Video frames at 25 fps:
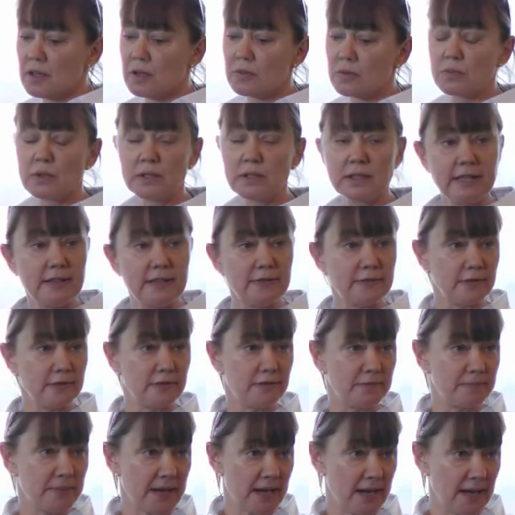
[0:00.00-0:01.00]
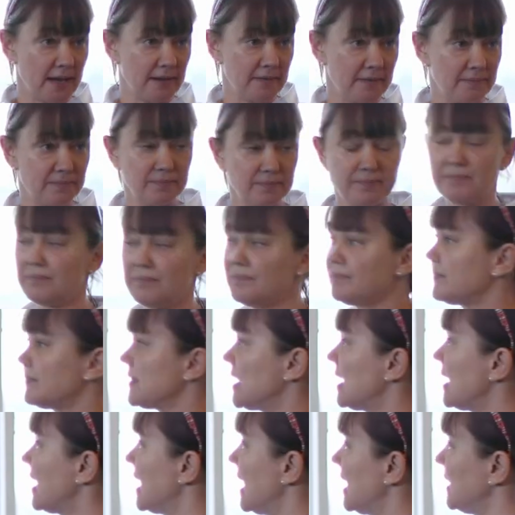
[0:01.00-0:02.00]
relief of pain.
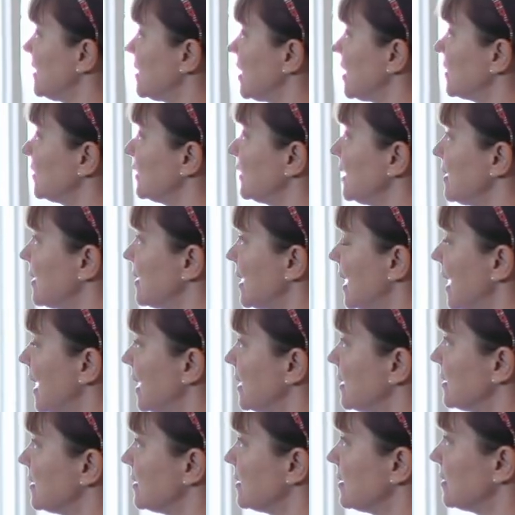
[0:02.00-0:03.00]
And not only that,